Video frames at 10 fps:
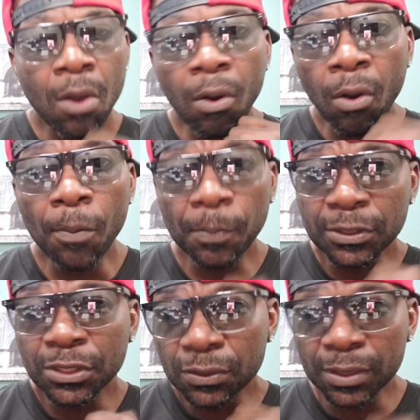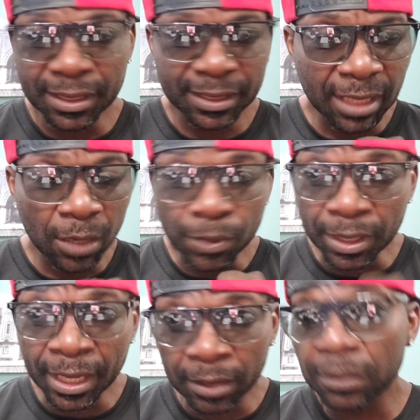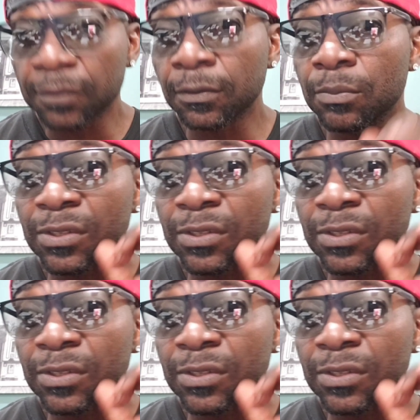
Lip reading: that will get us from